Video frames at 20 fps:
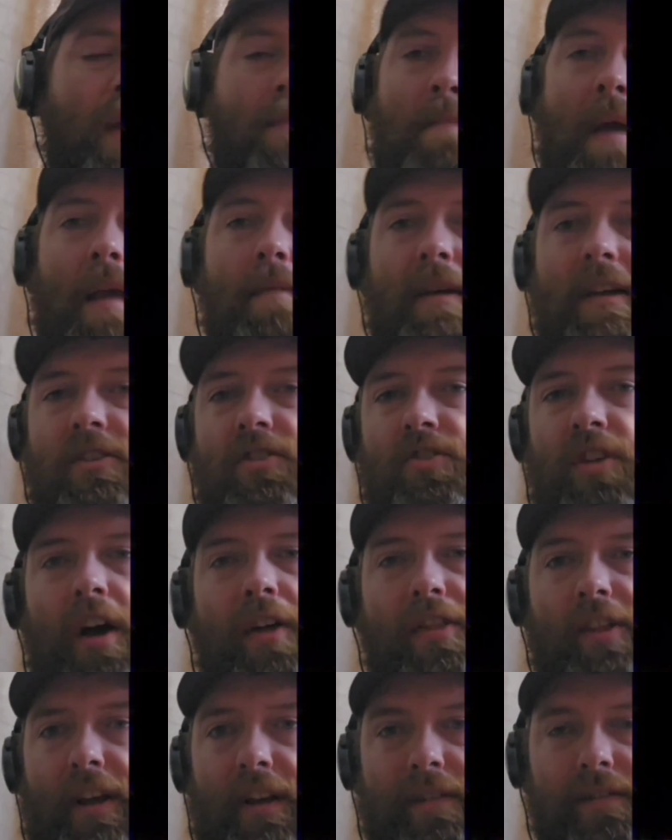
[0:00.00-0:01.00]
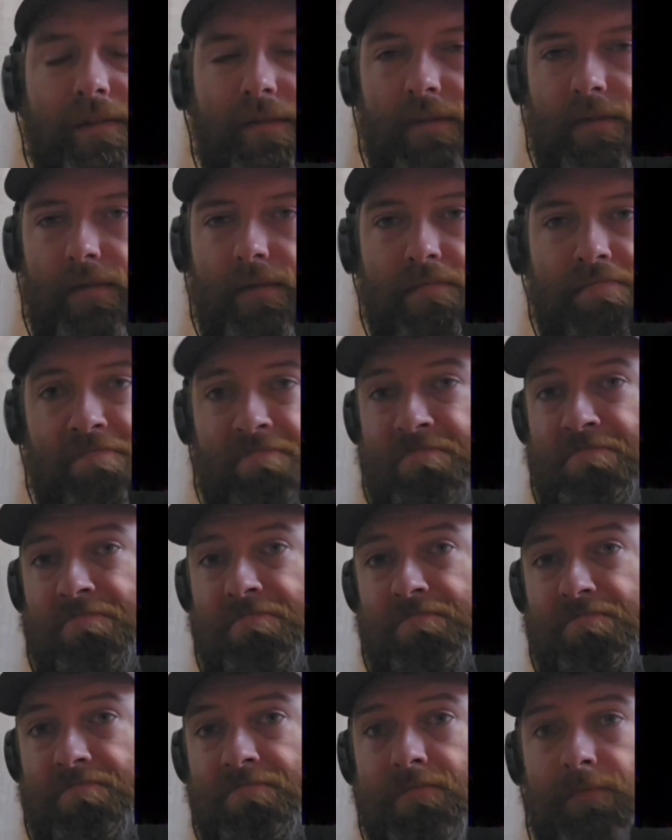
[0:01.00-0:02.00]
Maybe it's nothing,
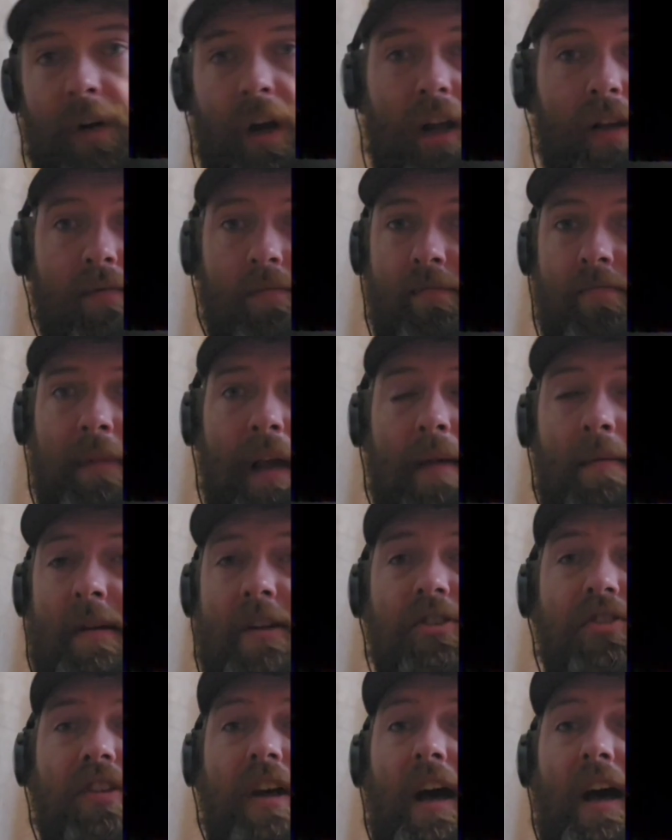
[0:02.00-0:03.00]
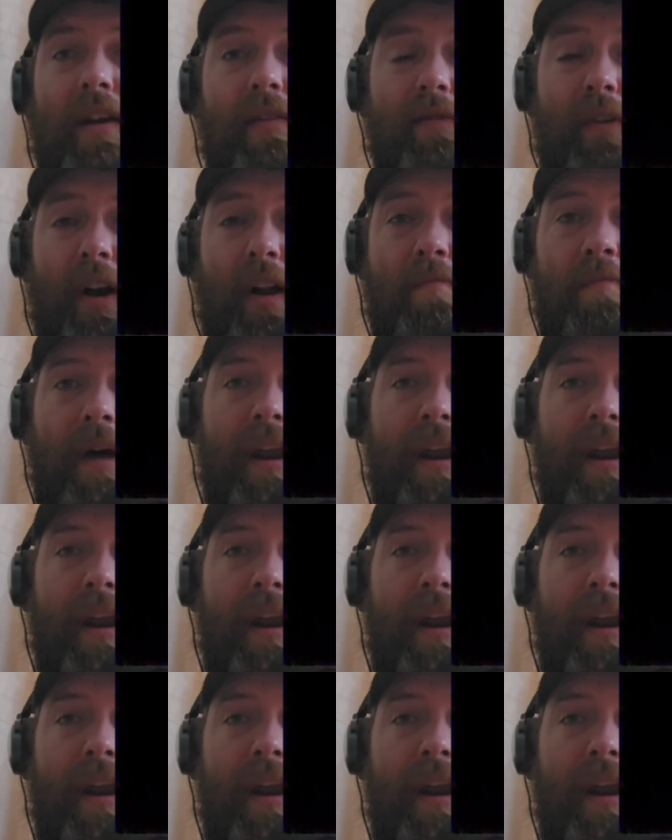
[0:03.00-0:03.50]
right? Maybe it's not, right?